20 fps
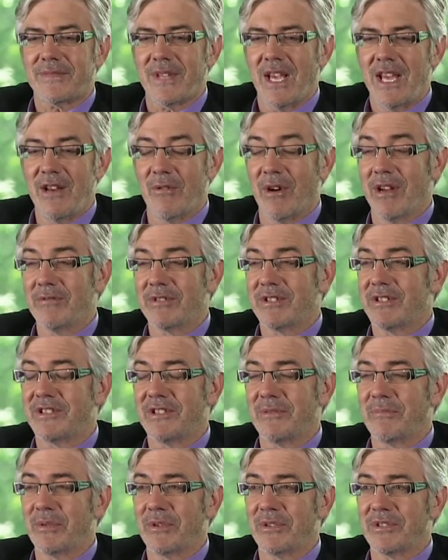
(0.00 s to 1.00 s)
Anyway, it was as
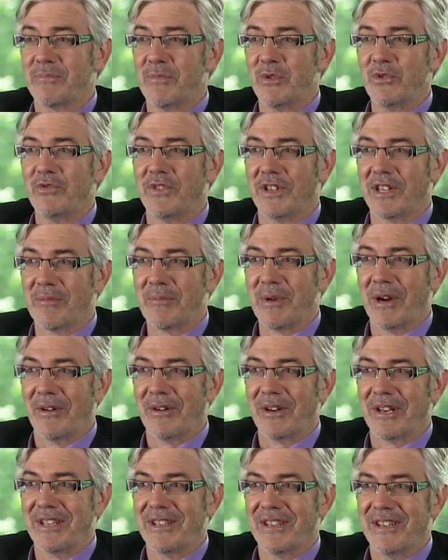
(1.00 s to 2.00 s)
simple as moving,
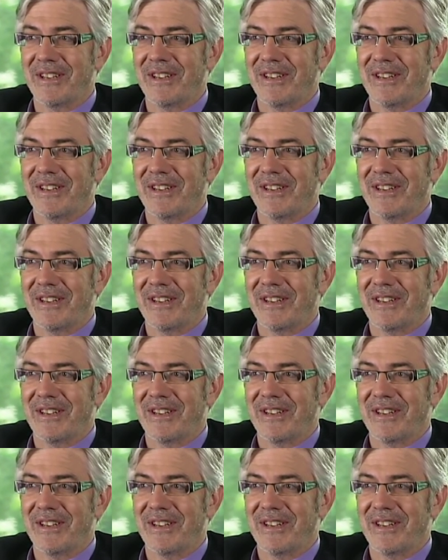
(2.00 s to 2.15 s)
apparently.